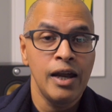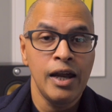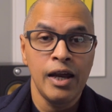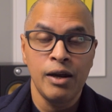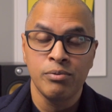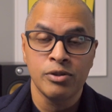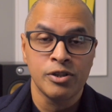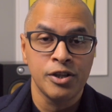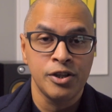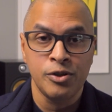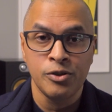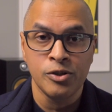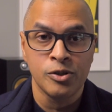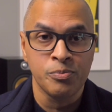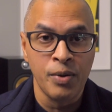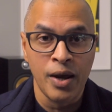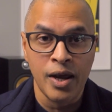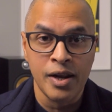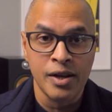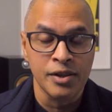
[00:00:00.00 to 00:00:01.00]
It was a huge
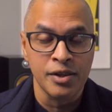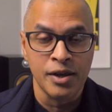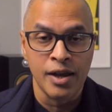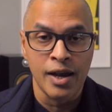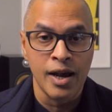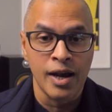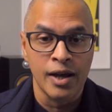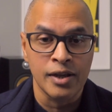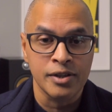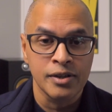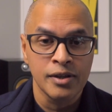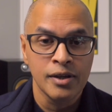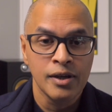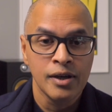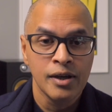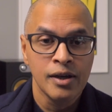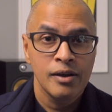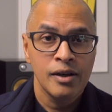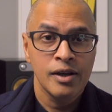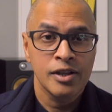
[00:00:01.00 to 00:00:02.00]
pain in the ass,
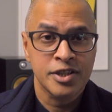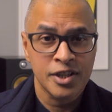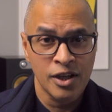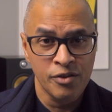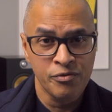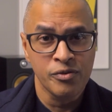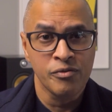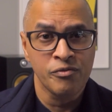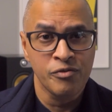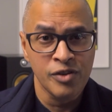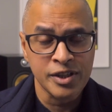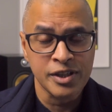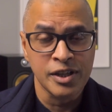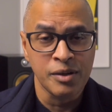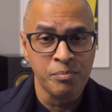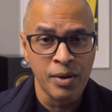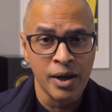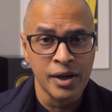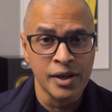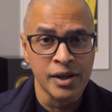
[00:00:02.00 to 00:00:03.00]
a
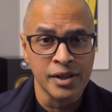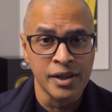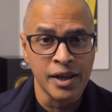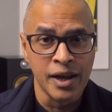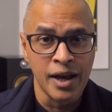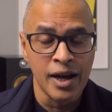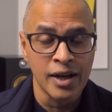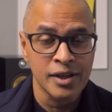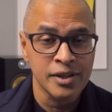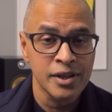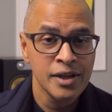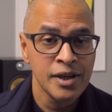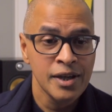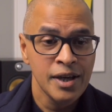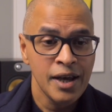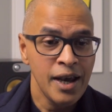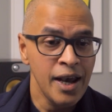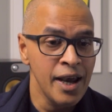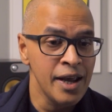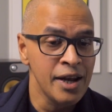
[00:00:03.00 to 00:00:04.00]
self-inflicted pain in the ass.
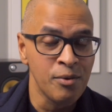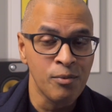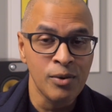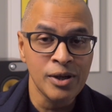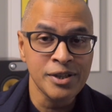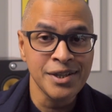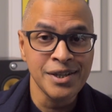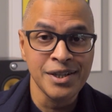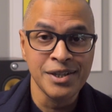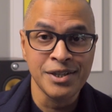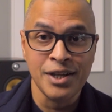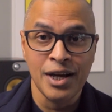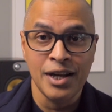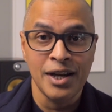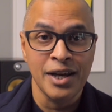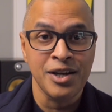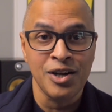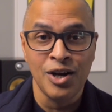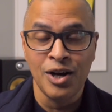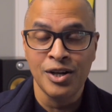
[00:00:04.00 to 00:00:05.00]
And it wasn't until
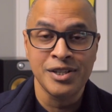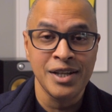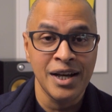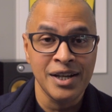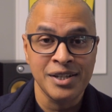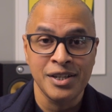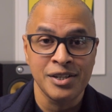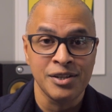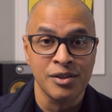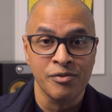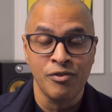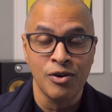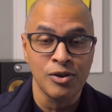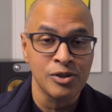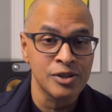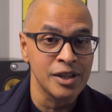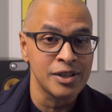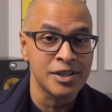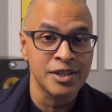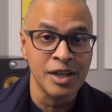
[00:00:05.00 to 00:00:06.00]
I contacted the
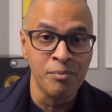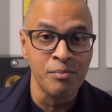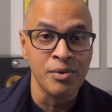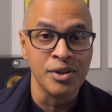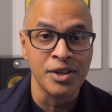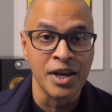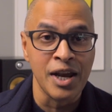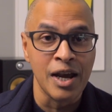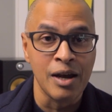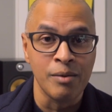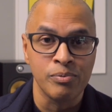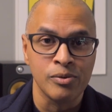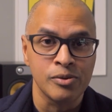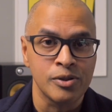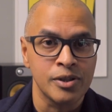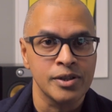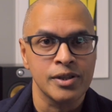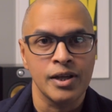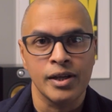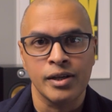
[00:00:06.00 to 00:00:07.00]
folks that sent me the amp,
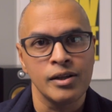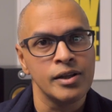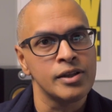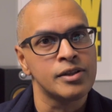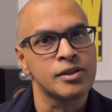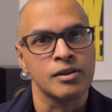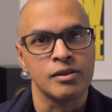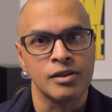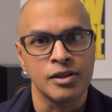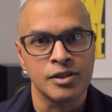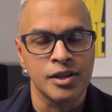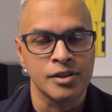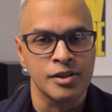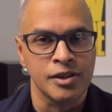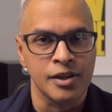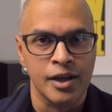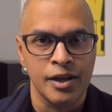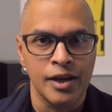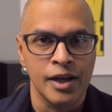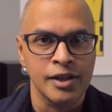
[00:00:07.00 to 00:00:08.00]
was just like, listen, this
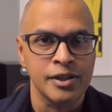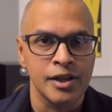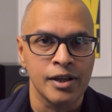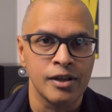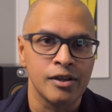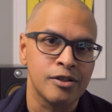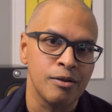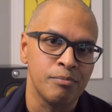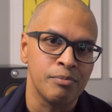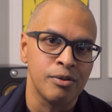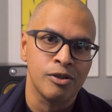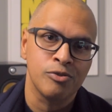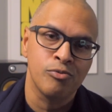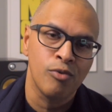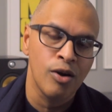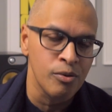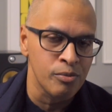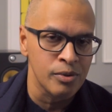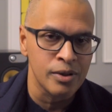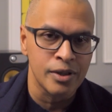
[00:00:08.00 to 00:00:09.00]
isn't connecting, something's
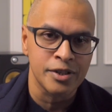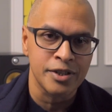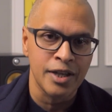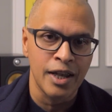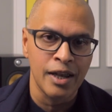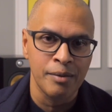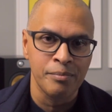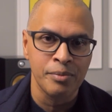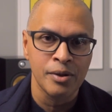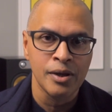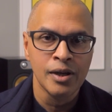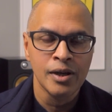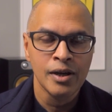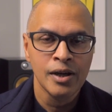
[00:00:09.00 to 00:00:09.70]
wrong with this amp